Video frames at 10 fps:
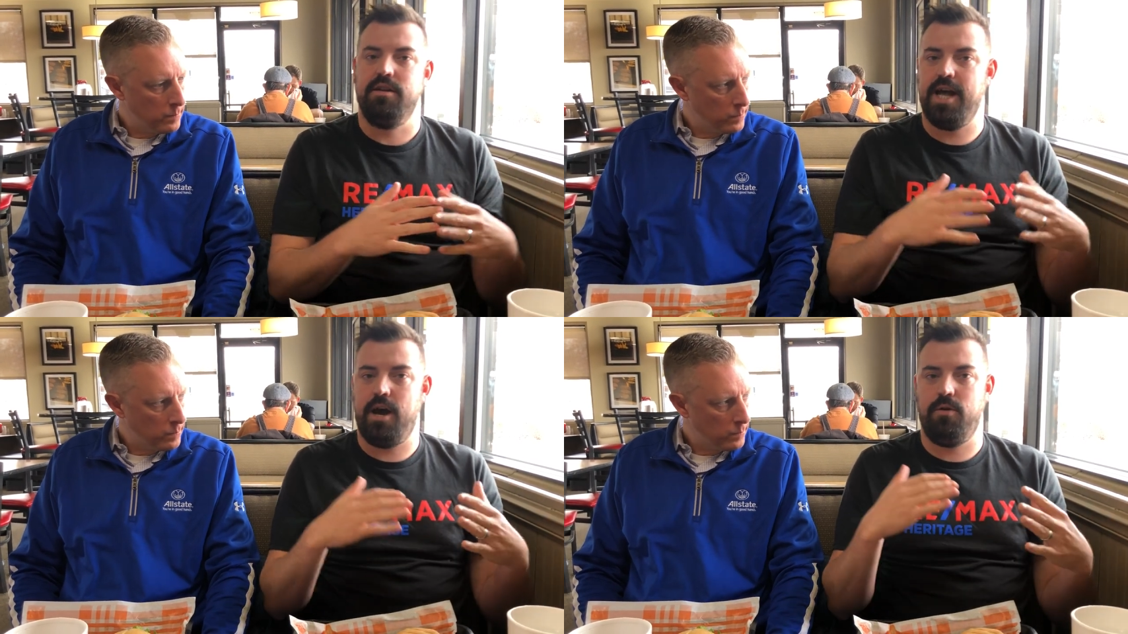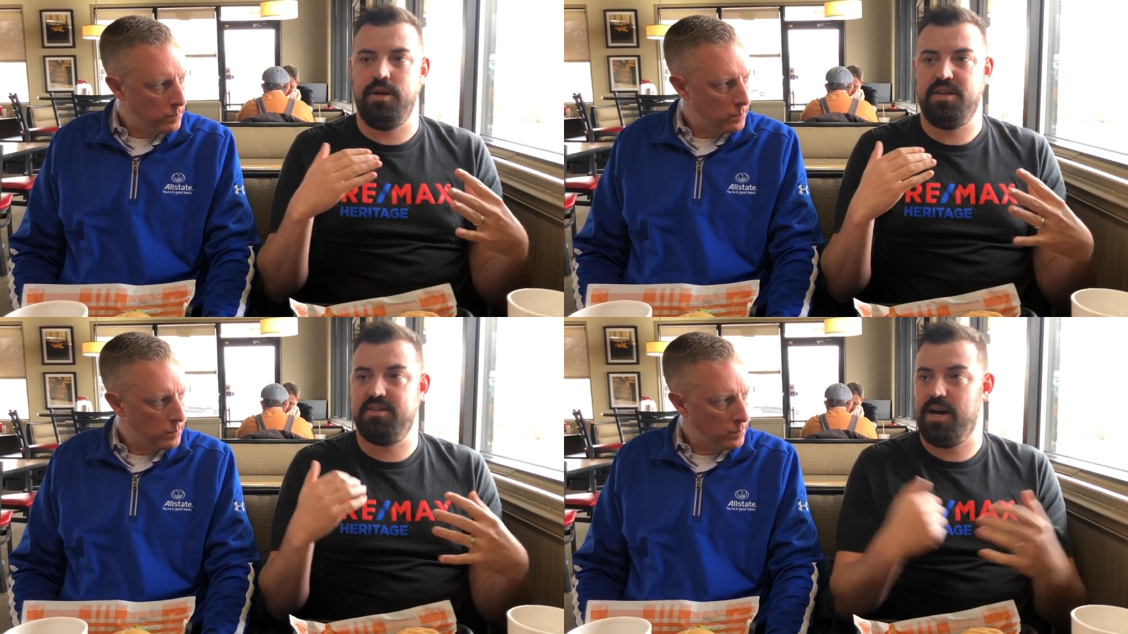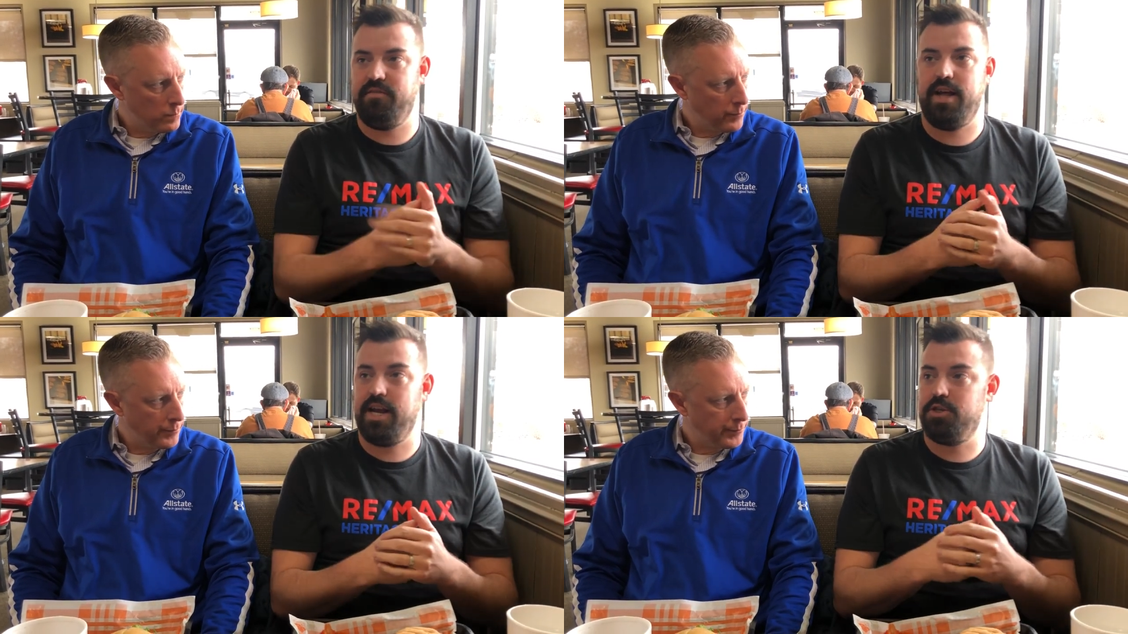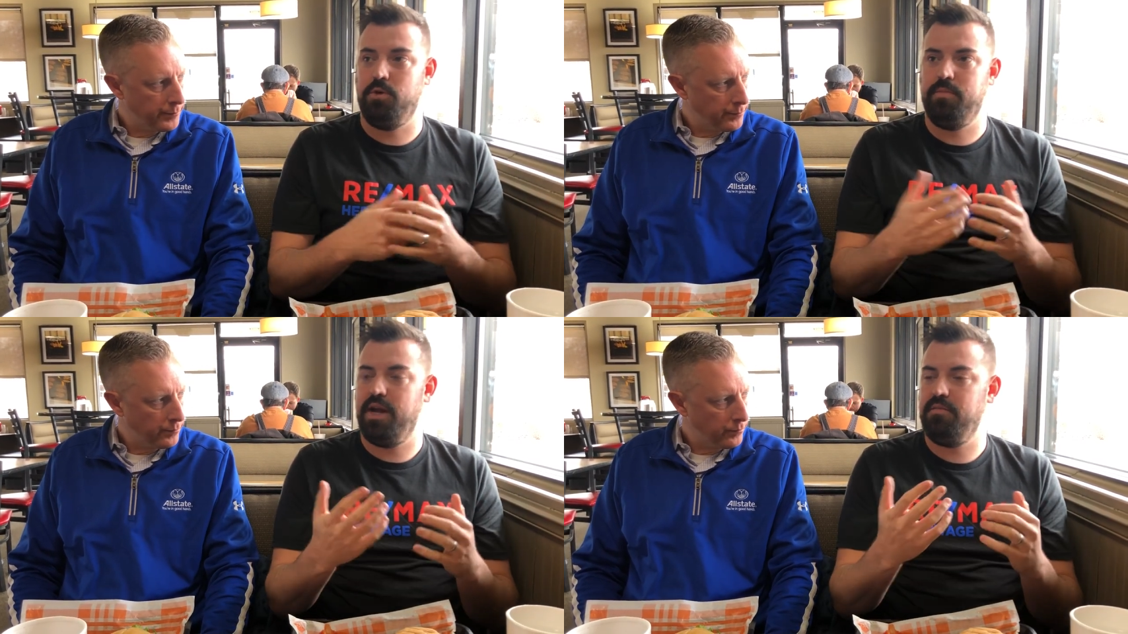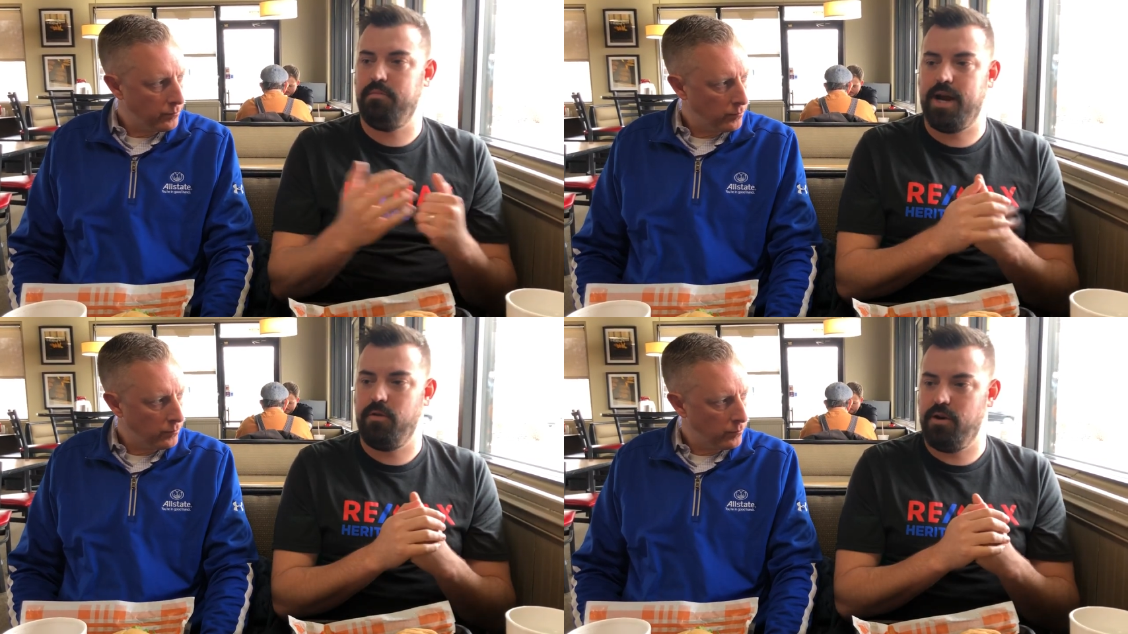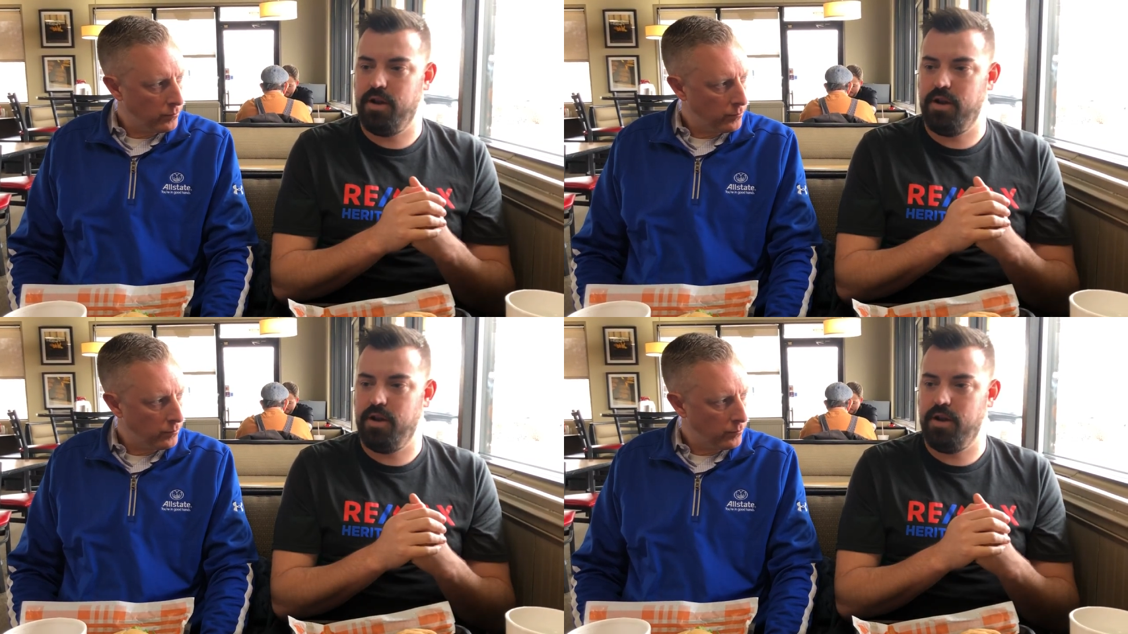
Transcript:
Speaker 1: Now it's, I, like I told my buyer